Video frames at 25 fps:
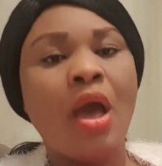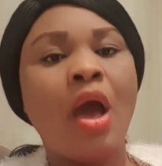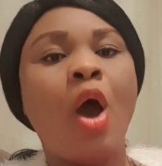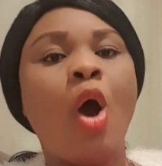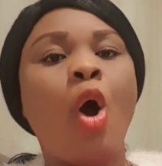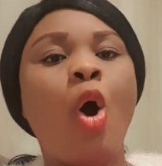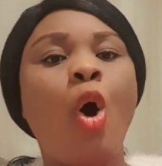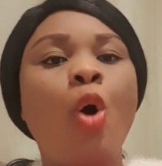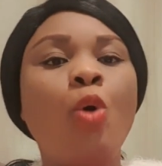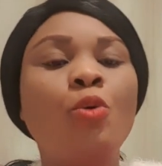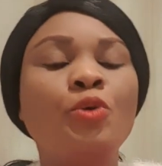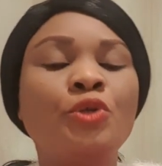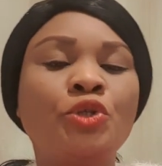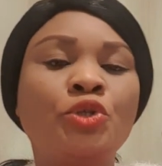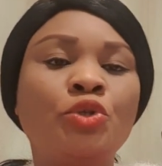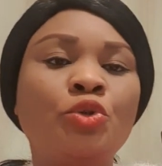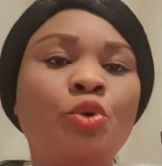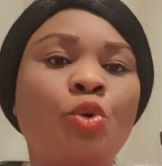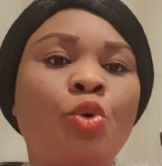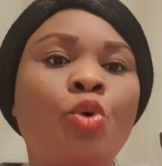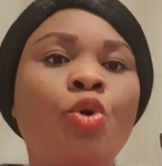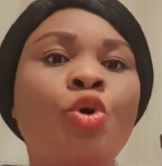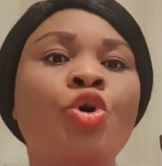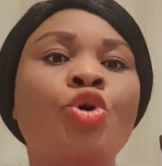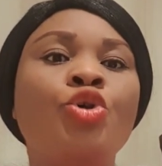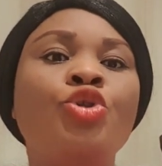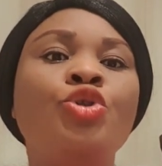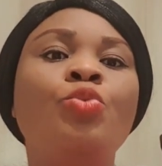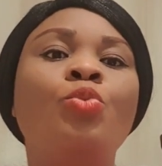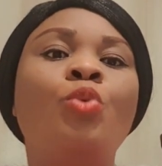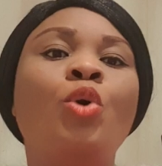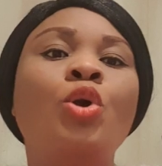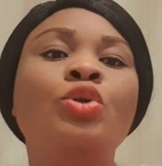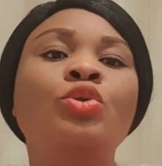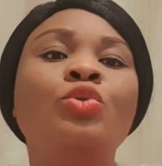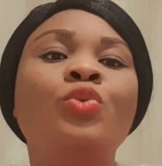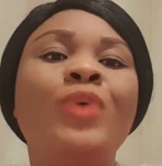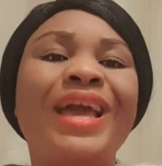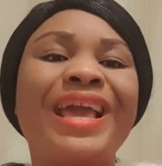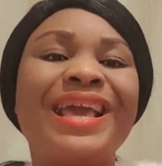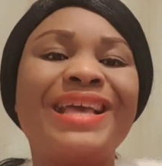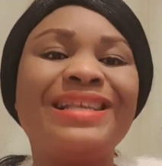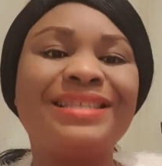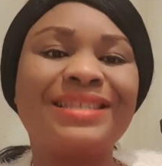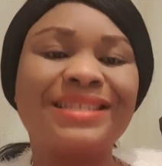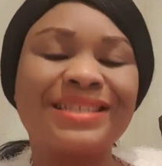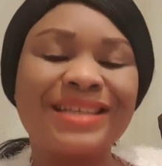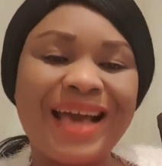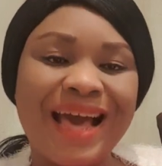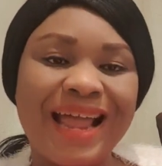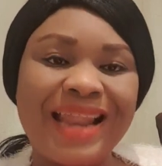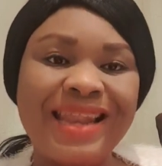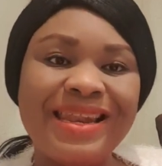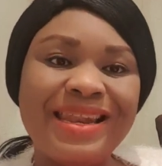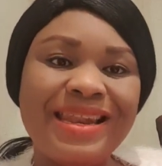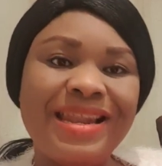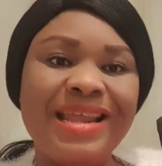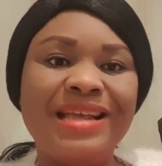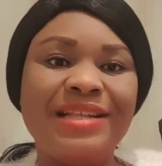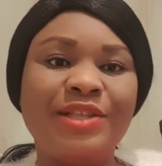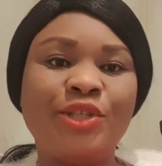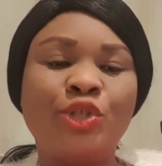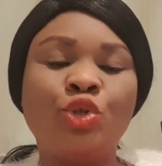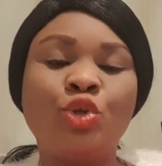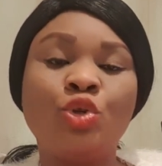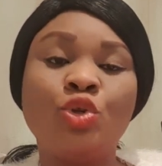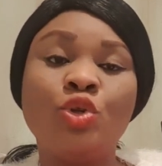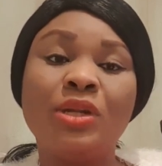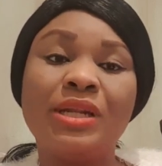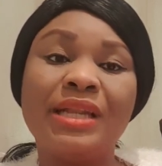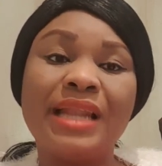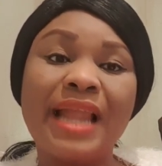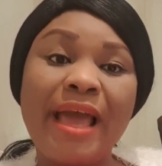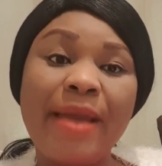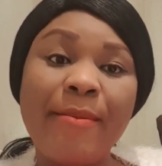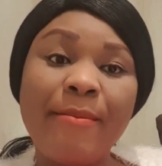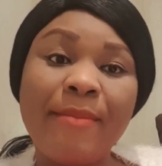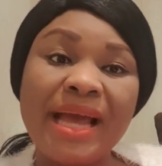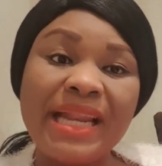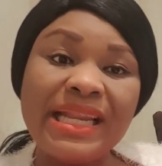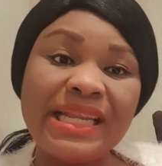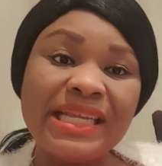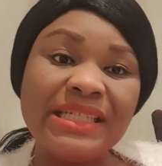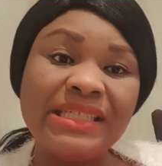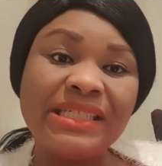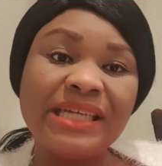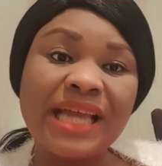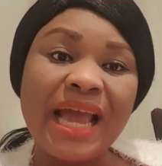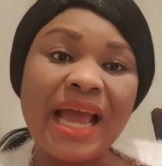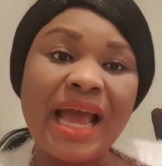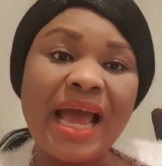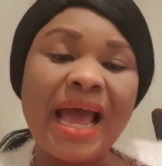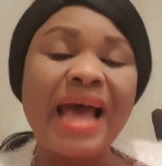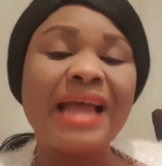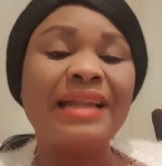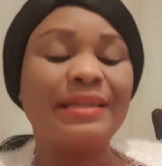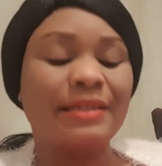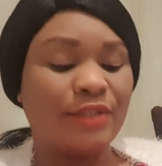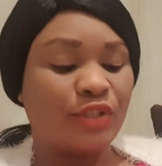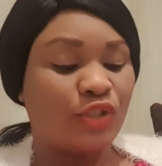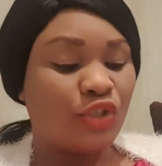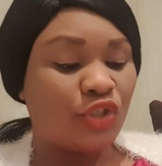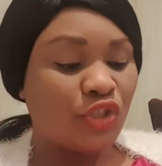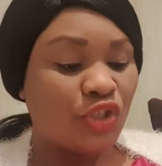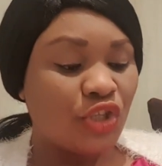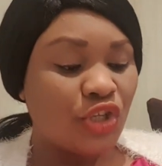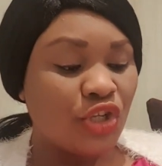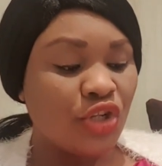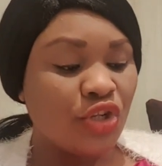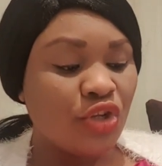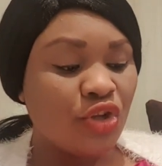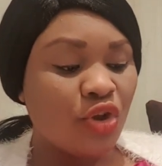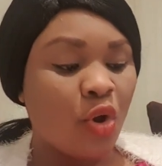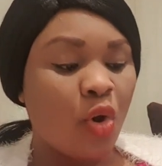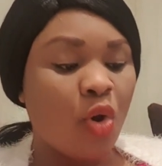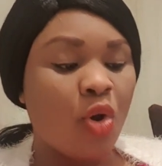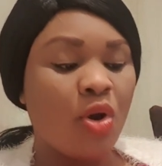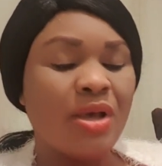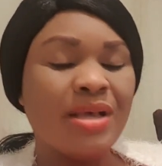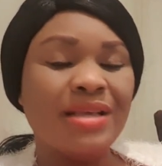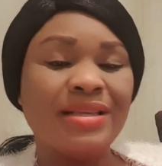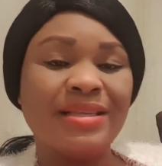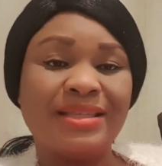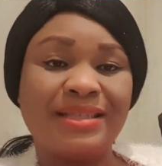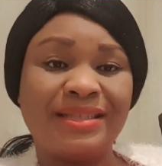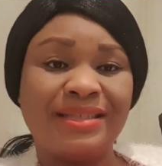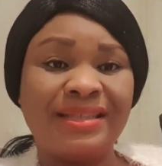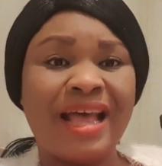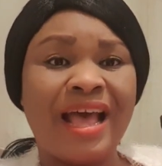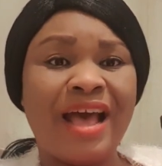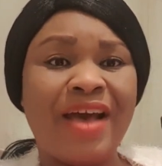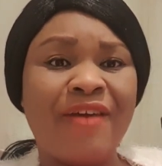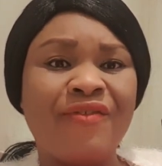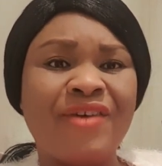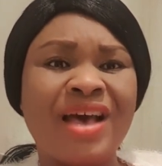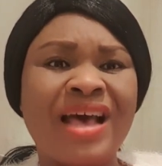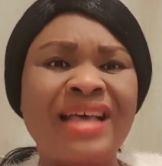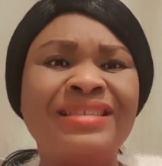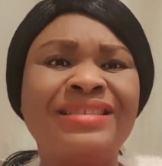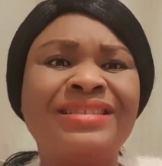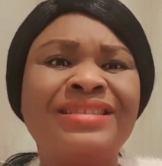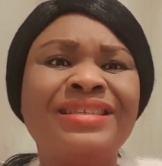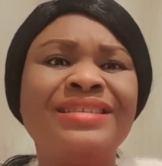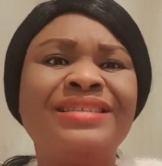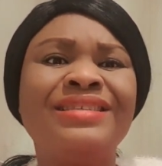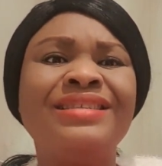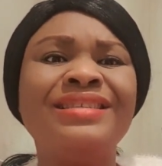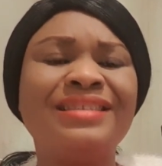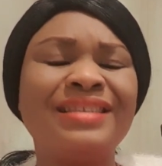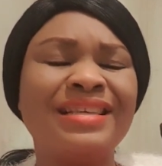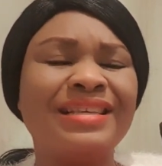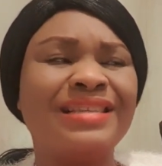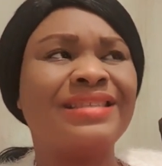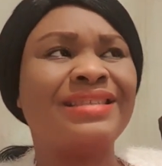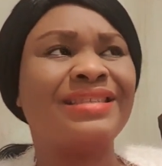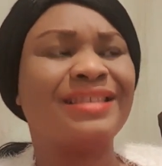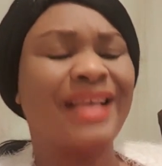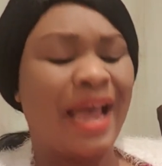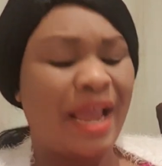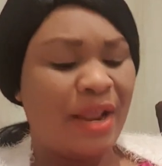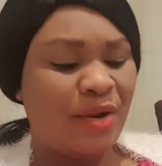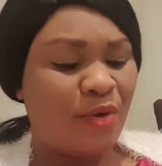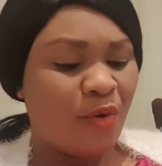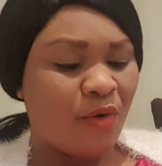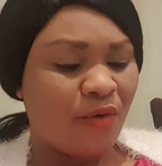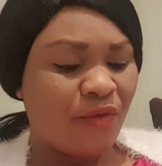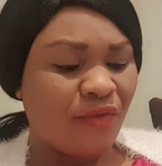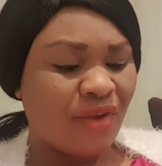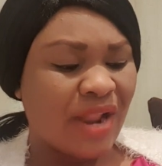Also, you want to escalate to your line manager and the senior staff, as this is a sign